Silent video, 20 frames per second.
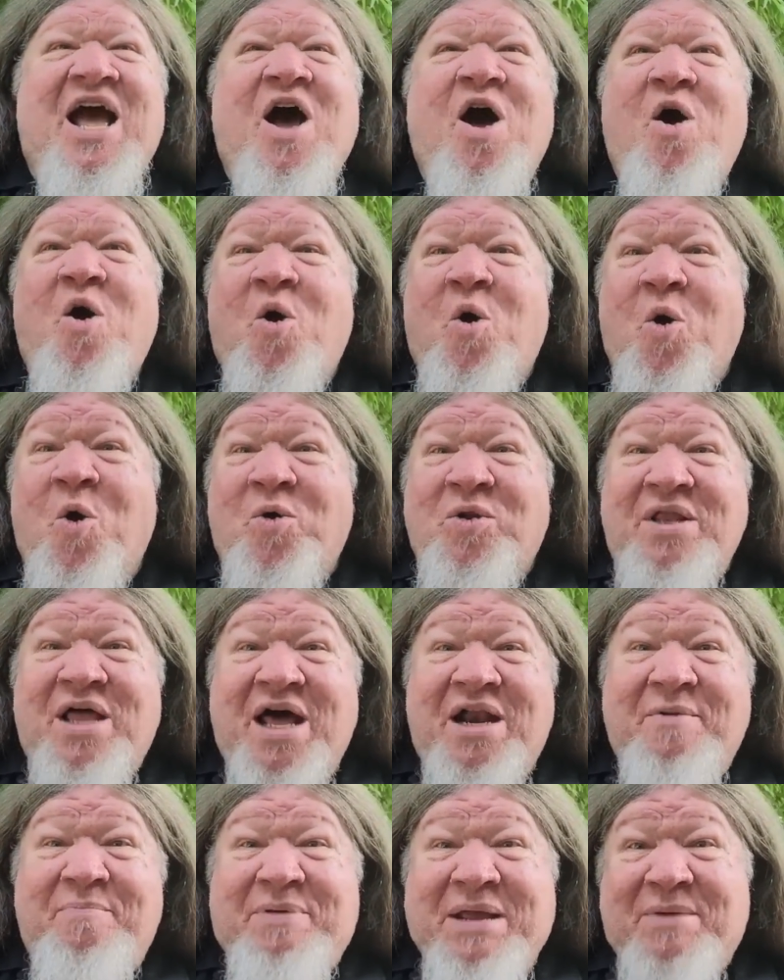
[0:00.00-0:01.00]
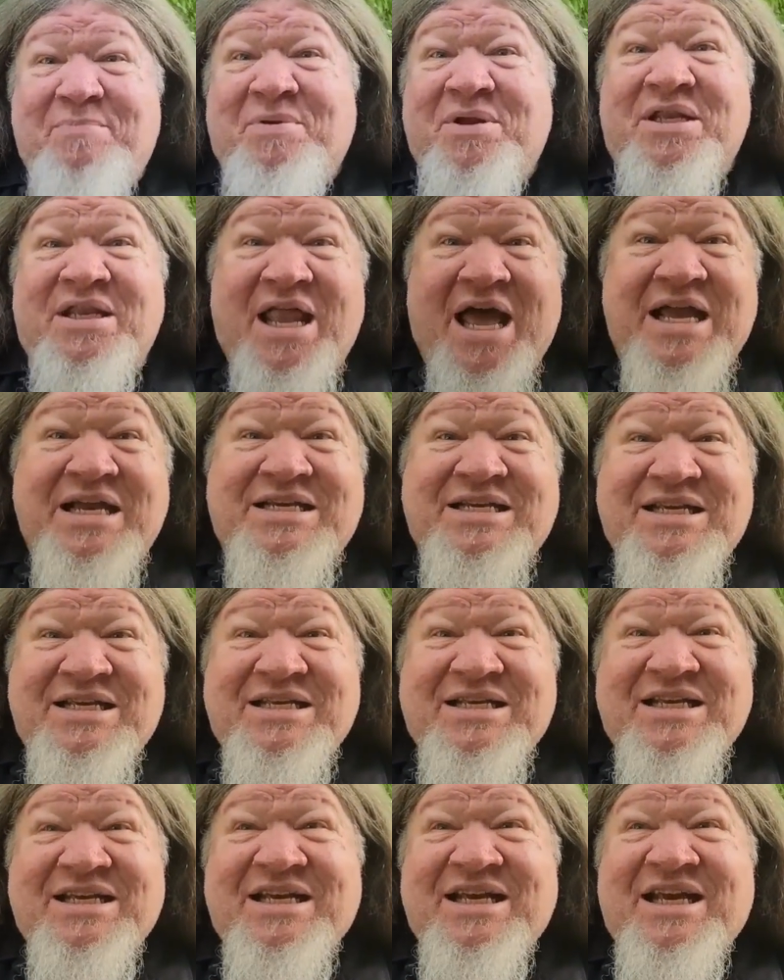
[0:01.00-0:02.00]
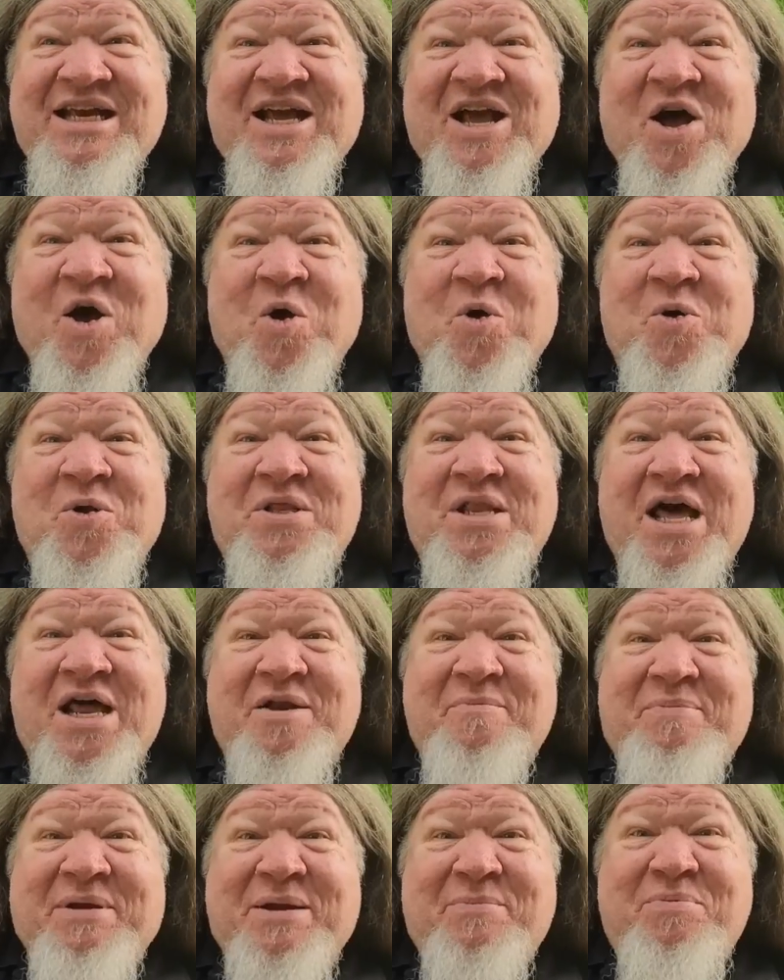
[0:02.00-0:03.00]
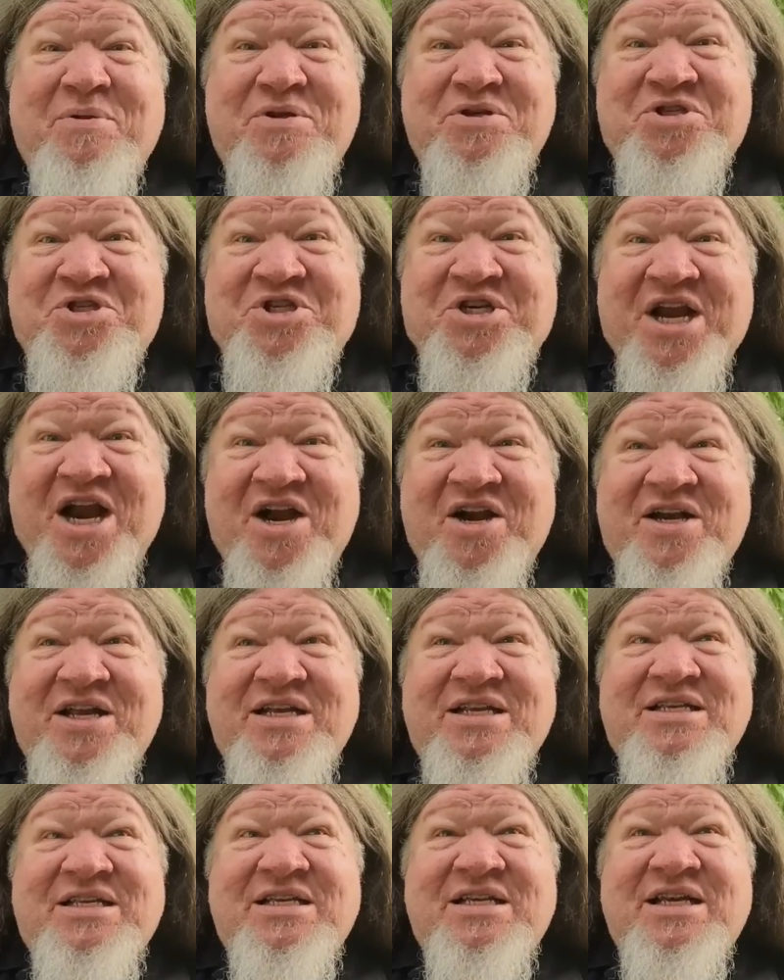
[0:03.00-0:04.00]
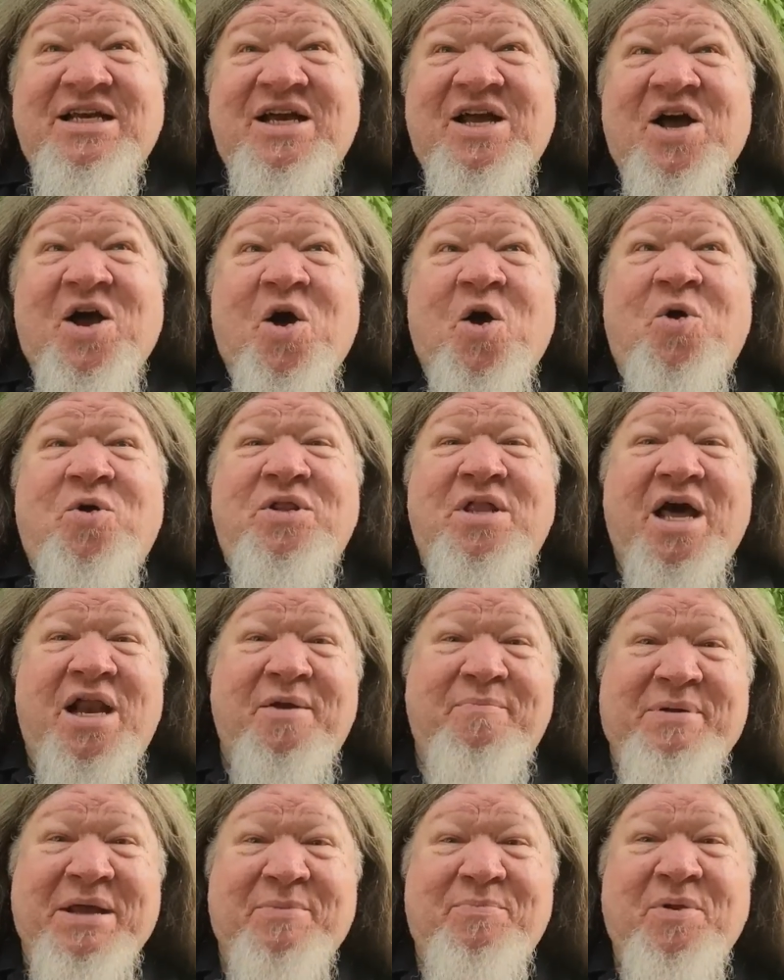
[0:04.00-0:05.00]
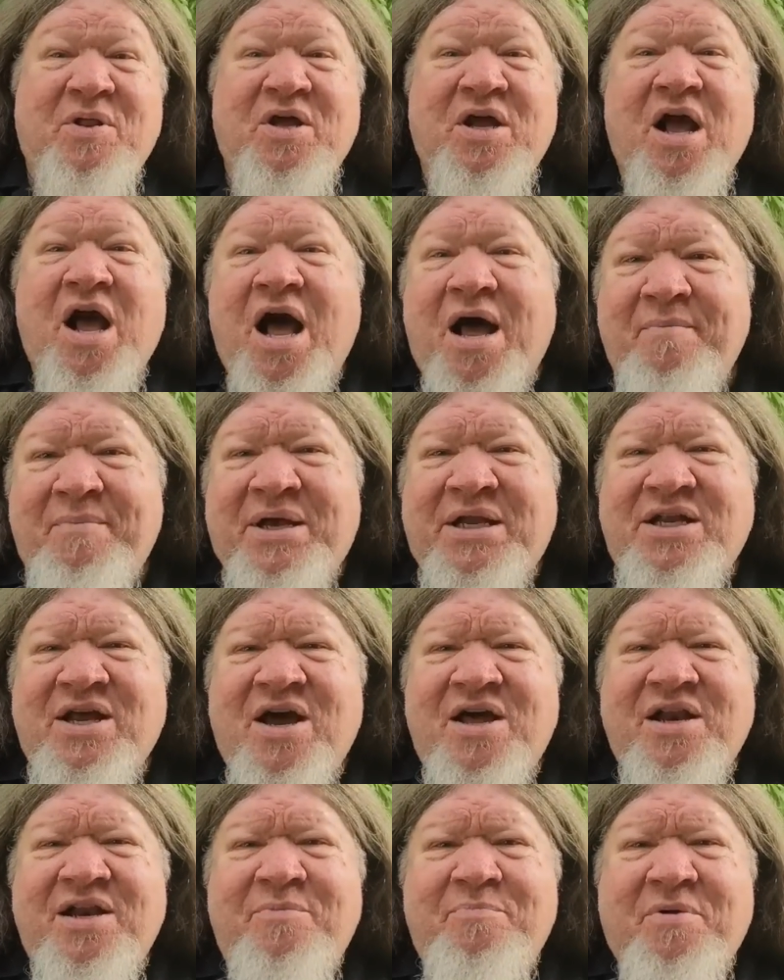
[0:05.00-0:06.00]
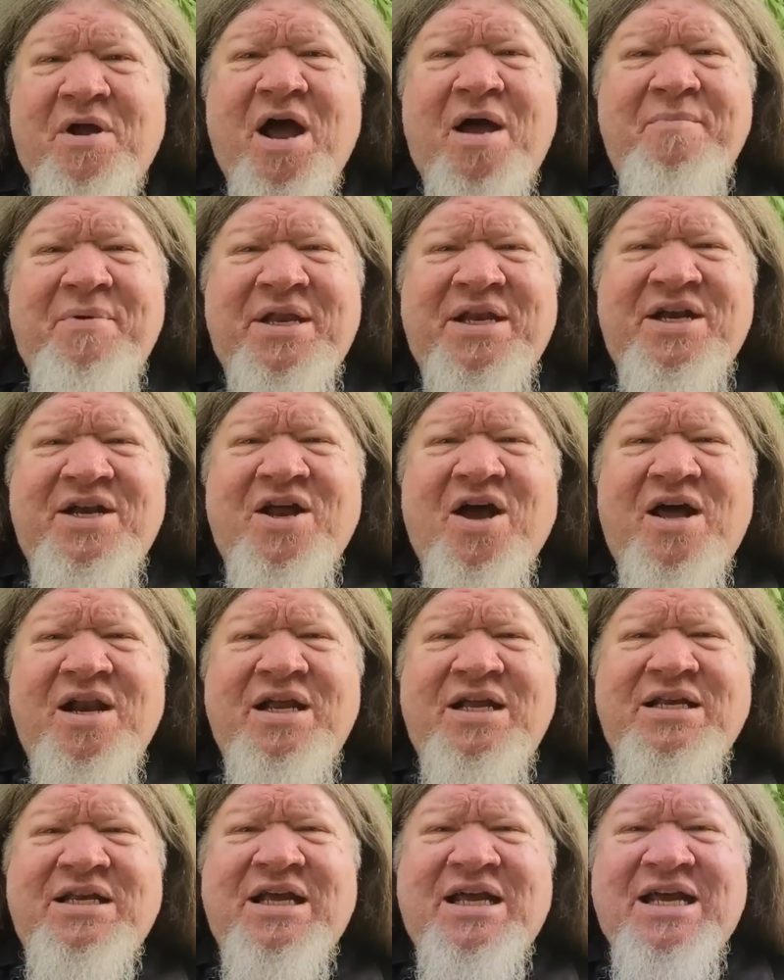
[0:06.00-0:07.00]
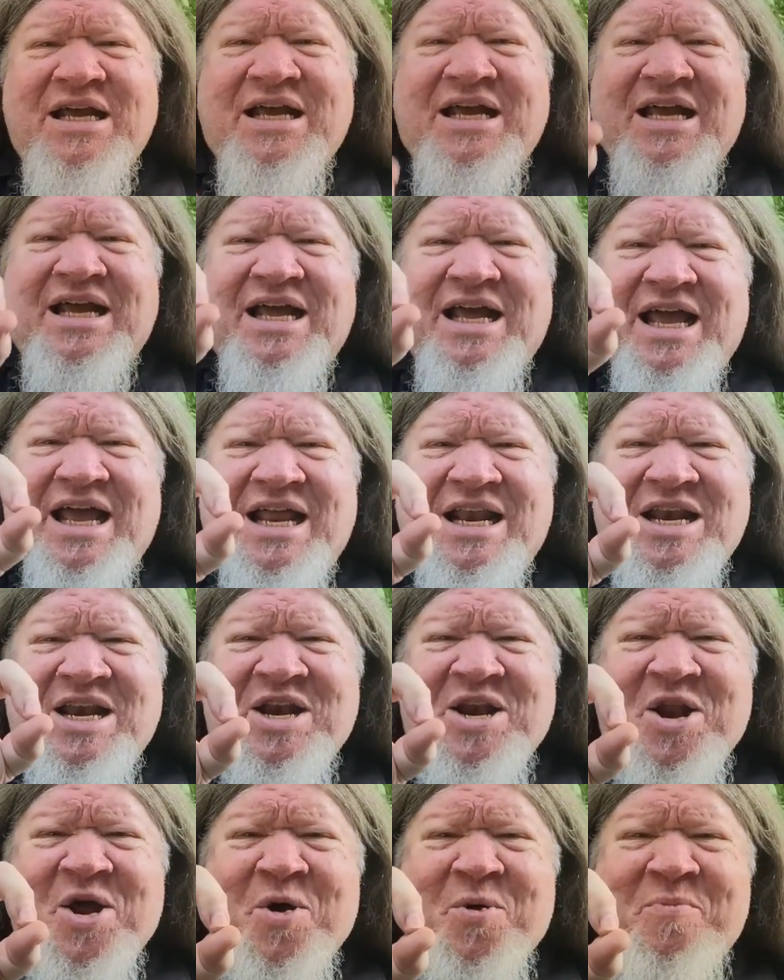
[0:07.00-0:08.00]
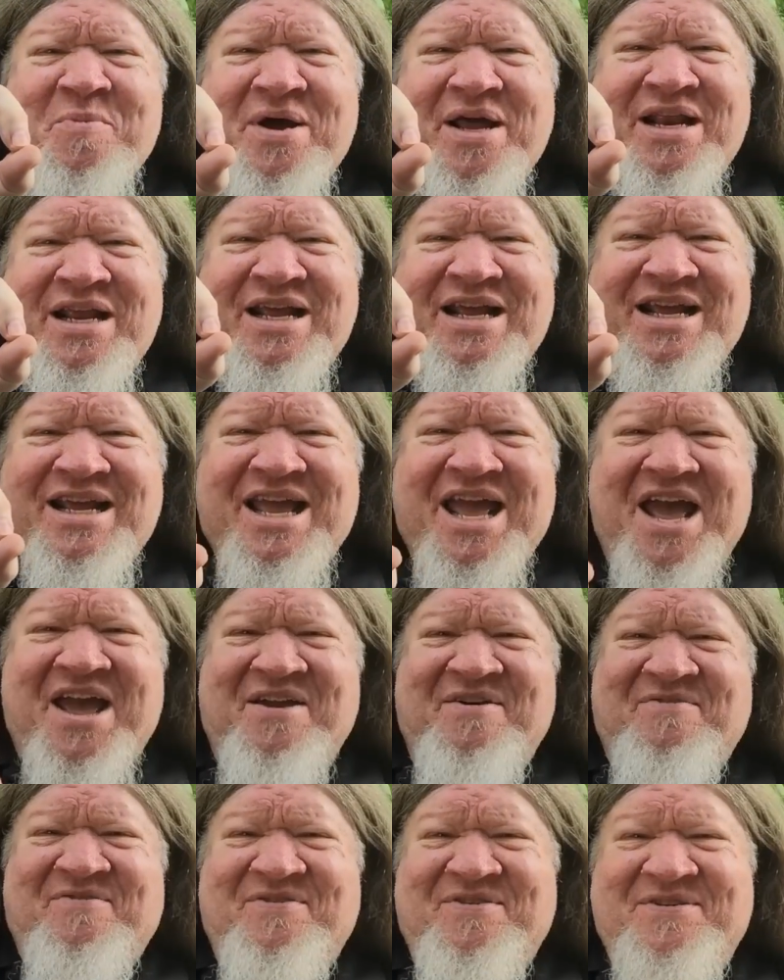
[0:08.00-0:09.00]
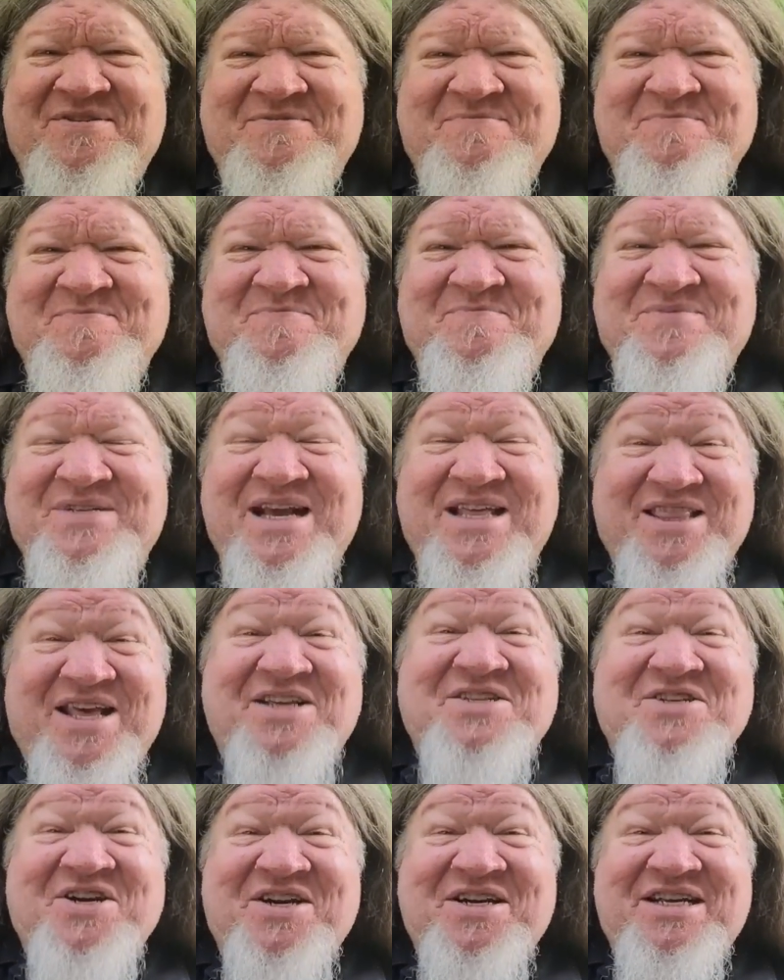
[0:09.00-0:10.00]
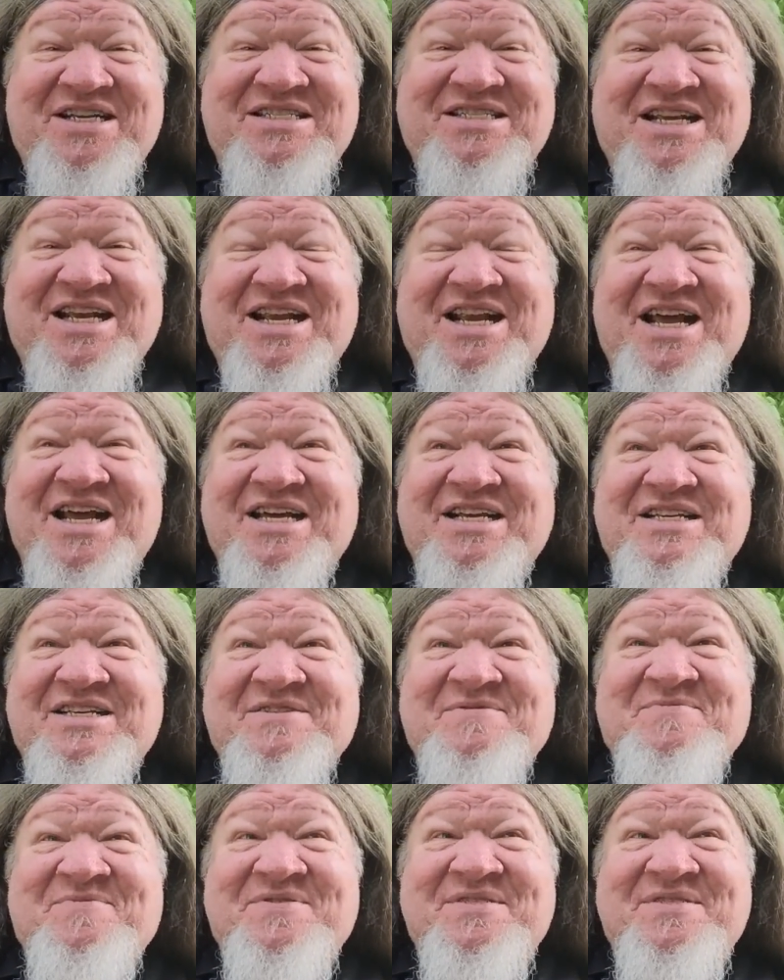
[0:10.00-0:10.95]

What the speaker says: A whole lot of people liked it. A whole lot of people shared it. A whole lot of people commented on it, and nobody gave. That's our disconnect.